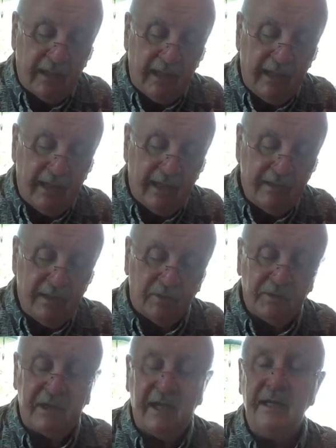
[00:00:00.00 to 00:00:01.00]
And
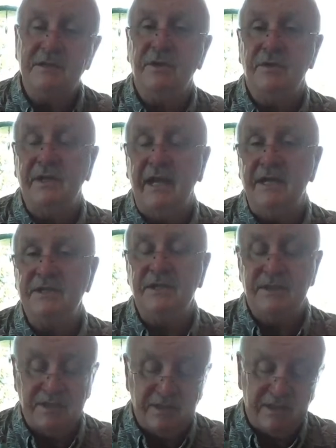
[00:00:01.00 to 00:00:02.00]
Nelda Kenzel
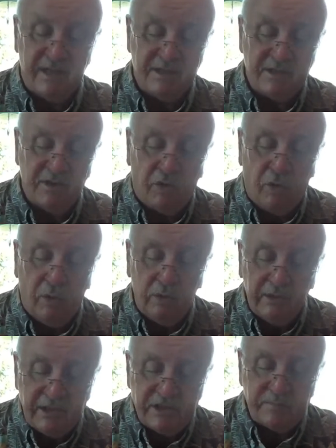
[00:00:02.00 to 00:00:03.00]
guesses and says, the
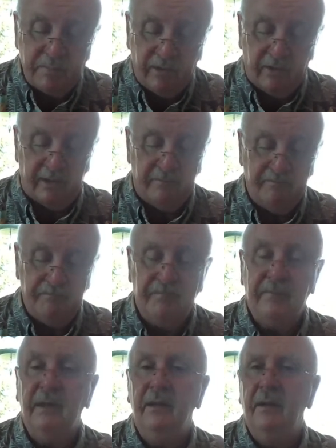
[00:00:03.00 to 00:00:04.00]
Holy Spirit.
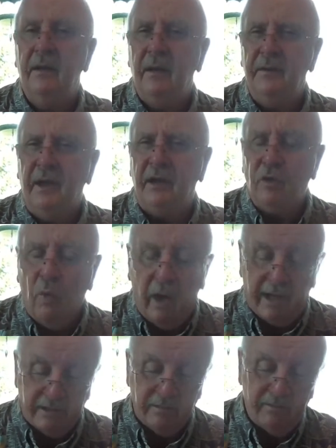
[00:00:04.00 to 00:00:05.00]
Not
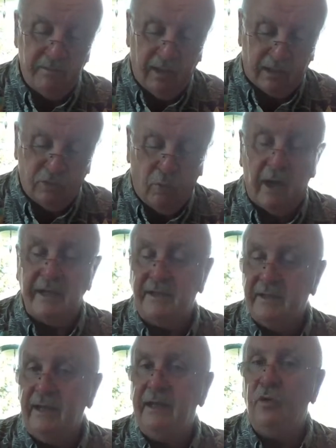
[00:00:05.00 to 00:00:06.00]
quite, not
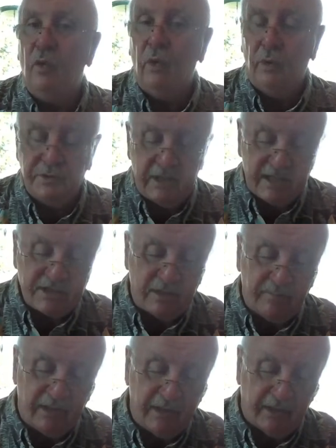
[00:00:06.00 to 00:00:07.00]
quite. Think Old
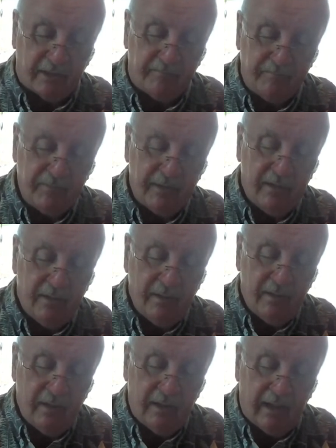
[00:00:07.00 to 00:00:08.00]
Testament here.
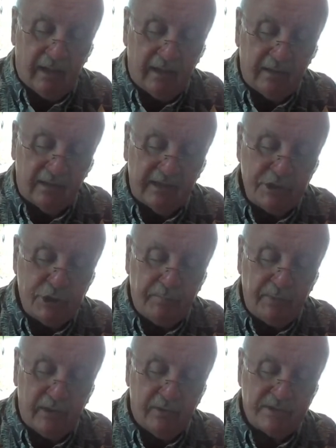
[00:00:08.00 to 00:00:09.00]
Uh, Alicia
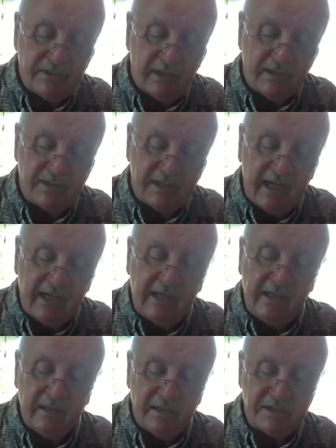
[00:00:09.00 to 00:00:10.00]
Pierce says,
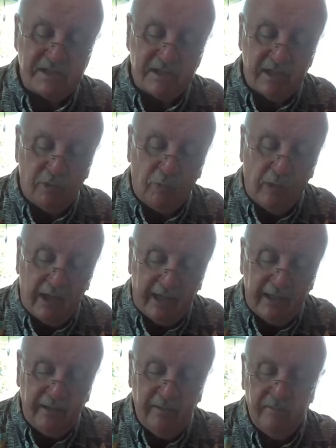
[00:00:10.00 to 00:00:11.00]
taking the sin
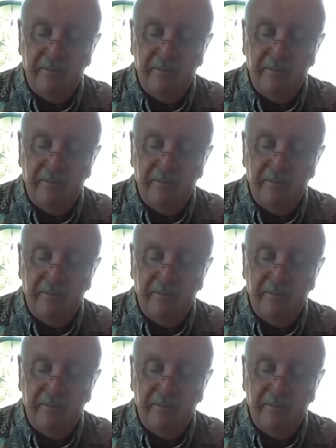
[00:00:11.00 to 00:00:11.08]
away.